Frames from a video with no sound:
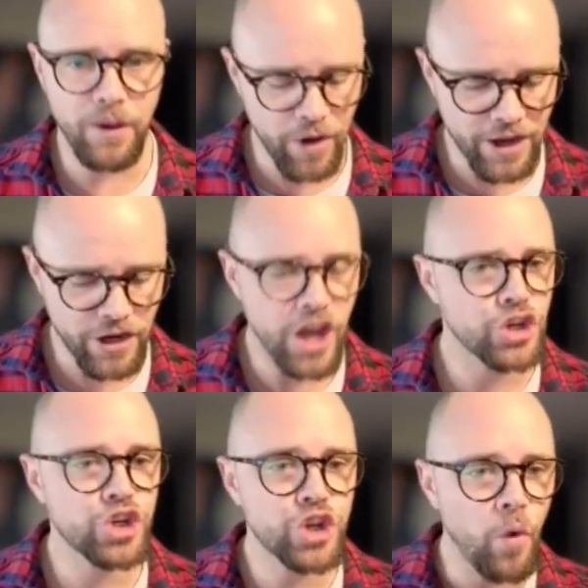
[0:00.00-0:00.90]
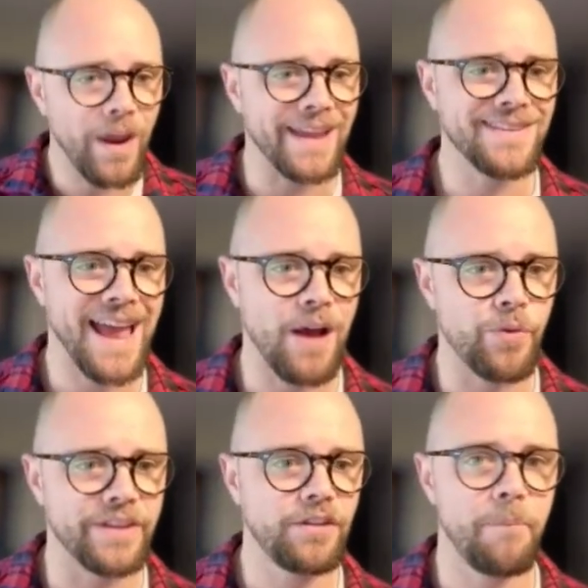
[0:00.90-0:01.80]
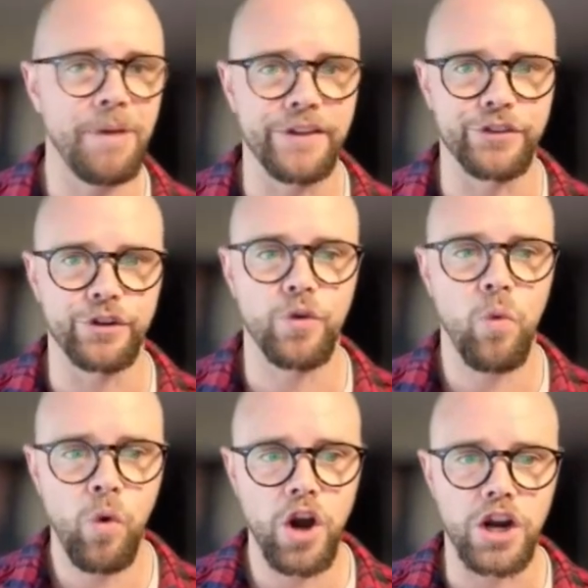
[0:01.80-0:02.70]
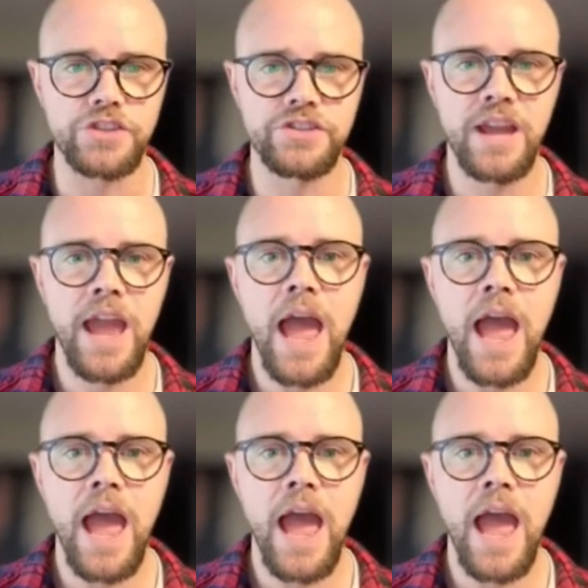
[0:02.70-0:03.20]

we can showcase how this puzzler works.